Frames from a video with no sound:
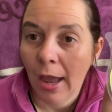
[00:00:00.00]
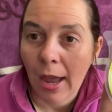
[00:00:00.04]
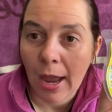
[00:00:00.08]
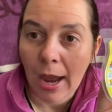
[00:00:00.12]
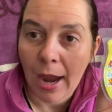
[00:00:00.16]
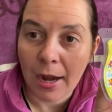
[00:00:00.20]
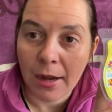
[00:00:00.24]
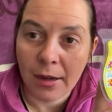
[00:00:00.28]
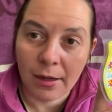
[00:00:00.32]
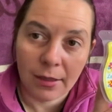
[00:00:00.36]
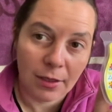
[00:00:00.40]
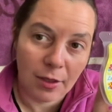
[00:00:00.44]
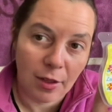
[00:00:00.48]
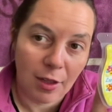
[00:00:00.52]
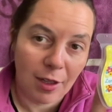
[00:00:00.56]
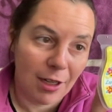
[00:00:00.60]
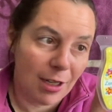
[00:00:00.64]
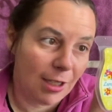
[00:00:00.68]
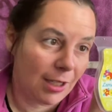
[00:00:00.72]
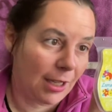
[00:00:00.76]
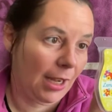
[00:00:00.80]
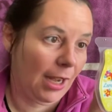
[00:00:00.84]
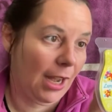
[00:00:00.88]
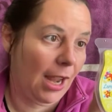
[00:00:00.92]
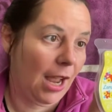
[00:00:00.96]
and as soon
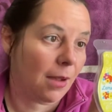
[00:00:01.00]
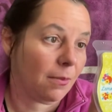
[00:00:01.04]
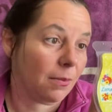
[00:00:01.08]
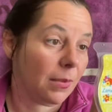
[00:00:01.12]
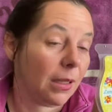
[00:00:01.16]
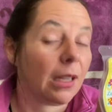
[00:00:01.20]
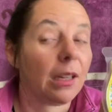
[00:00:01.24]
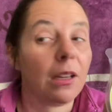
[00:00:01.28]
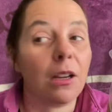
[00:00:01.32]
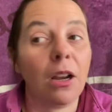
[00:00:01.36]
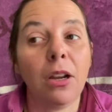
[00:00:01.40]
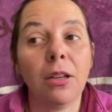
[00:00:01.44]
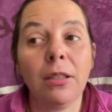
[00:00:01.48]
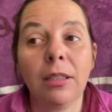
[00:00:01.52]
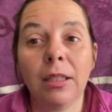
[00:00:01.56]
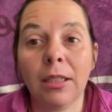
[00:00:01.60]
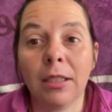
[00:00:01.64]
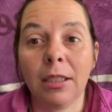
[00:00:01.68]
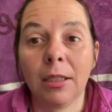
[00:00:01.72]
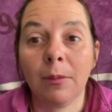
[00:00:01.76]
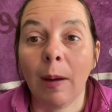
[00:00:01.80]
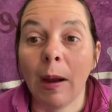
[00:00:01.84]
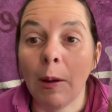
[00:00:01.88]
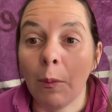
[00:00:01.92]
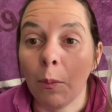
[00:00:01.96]
as it comes, it goes
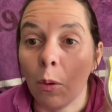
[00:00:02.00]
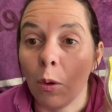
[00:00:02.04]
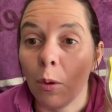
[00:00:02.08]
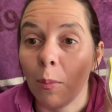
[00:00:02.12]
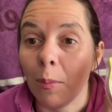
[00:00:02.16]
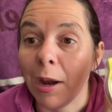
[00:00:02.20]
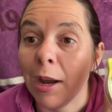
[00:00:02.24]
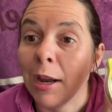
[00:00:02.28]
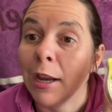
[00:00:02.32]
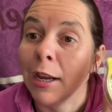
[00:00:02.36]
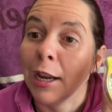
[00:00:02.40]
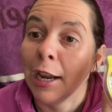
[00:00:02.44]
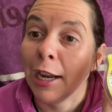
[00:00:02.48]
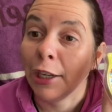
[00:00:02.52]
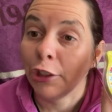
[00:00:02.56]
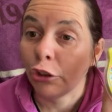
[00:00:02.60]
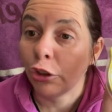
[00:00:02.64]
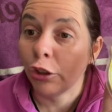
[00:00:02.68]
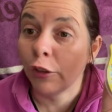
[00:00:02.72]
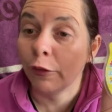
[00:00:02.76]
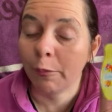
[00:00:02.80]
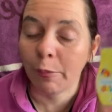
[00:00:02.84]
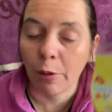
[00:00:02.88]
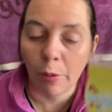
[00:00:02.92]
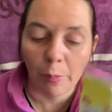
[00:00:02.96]
into my warmer. I should
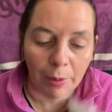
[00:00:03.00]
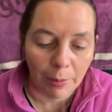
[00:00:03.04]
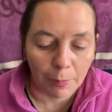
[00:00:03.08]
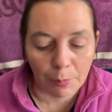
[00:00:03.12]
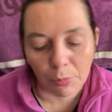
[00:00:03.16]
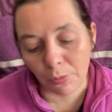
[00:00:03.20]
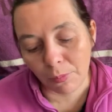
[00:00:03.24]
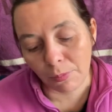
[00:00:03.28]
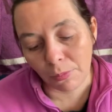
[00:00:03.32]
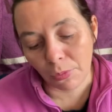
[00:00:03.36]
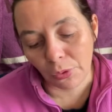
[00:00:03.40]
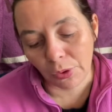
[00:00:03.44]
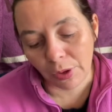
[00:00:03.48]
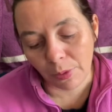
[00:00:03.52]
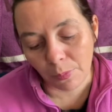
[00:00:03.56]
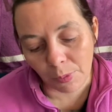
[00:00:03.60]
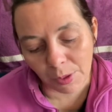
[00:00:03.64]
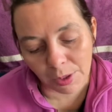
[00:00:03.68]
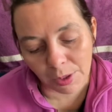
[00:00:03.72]
have probably put more than one